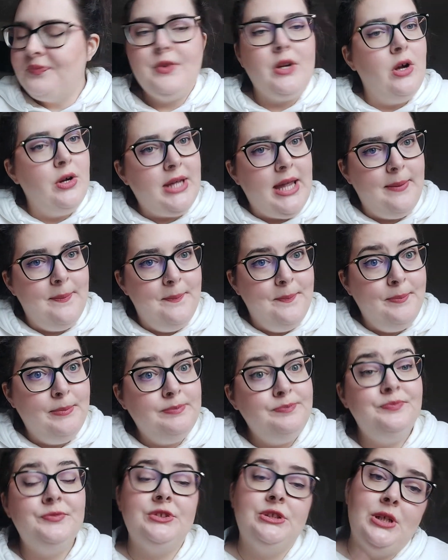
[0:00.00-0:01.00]
Okay,
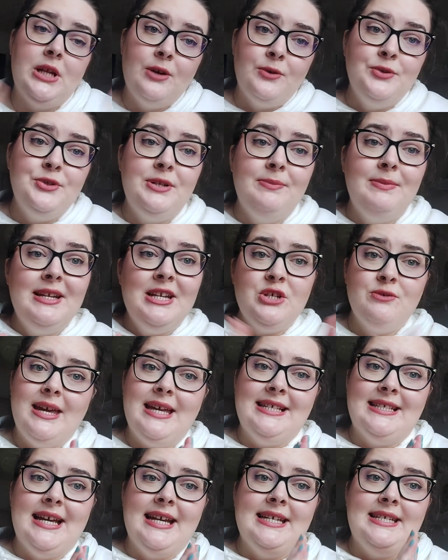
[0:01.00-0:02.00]
so now to manage my
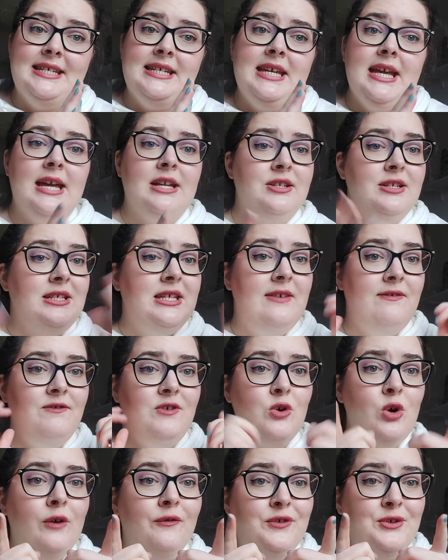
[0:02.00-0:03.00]
anxiety and to give
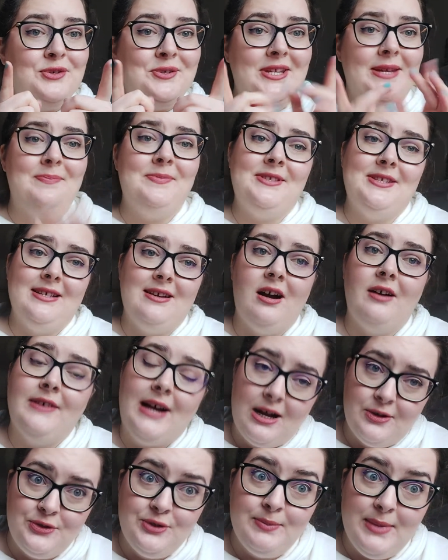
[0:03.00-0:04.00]
you a few tips of
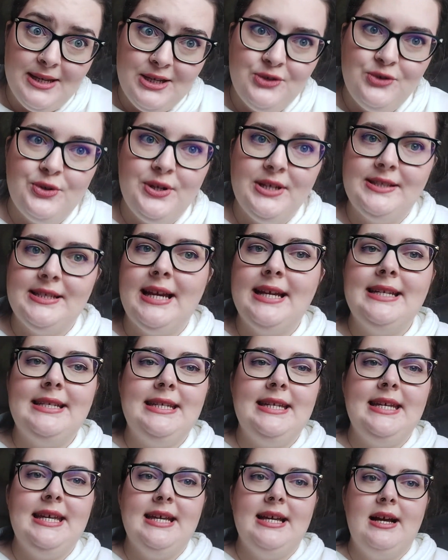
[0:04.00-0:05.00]
how to manage your
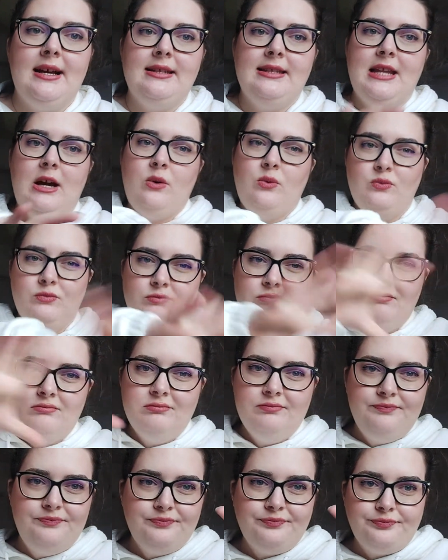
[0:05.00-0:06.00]
anxiety now
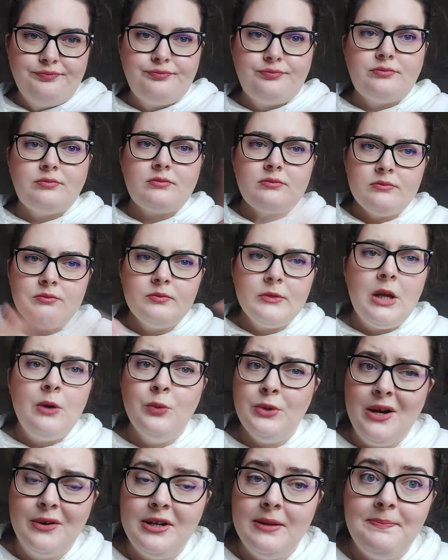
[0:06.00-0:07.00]

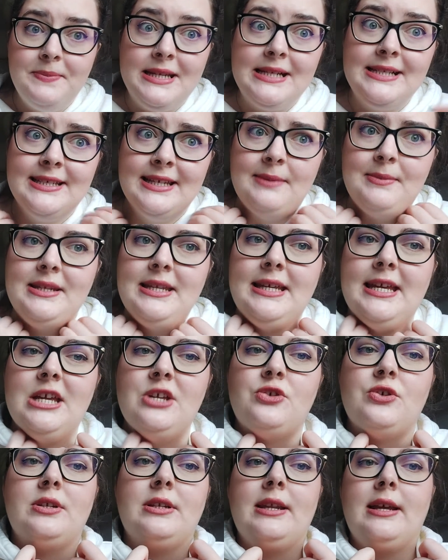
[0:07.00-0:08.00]
without the pills and the
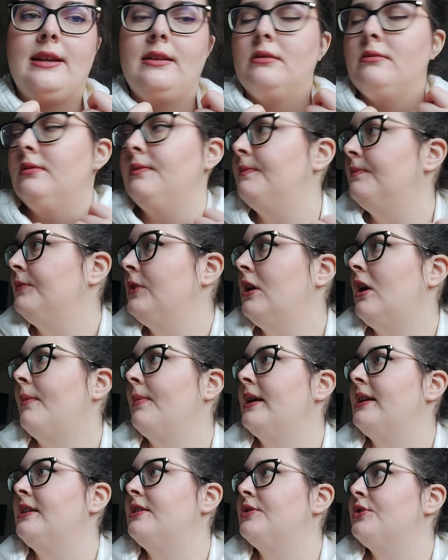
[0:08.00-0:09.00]
medication that, you know, I'm
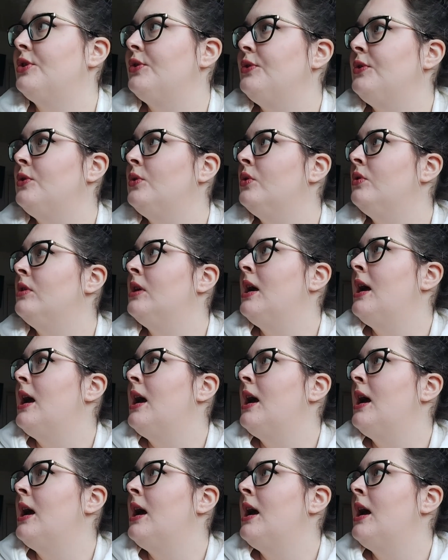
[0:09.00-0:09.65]
gonna show you.